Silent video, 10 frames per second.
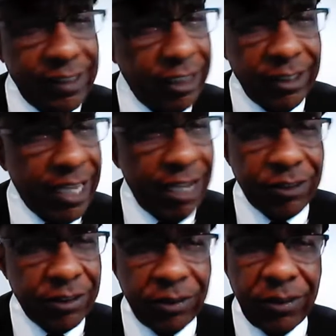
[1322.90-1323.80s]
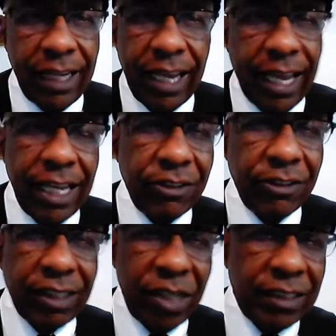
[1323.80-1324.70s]
Council. And he
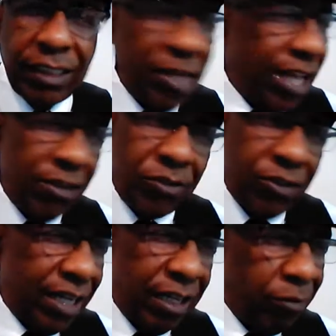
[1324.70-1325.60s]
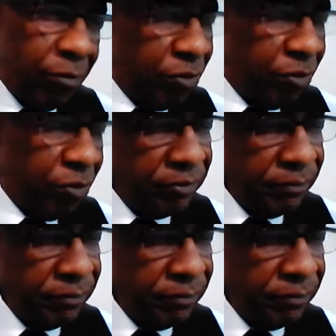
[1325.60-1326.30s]
looked at me and said, man, I don't know how to help you.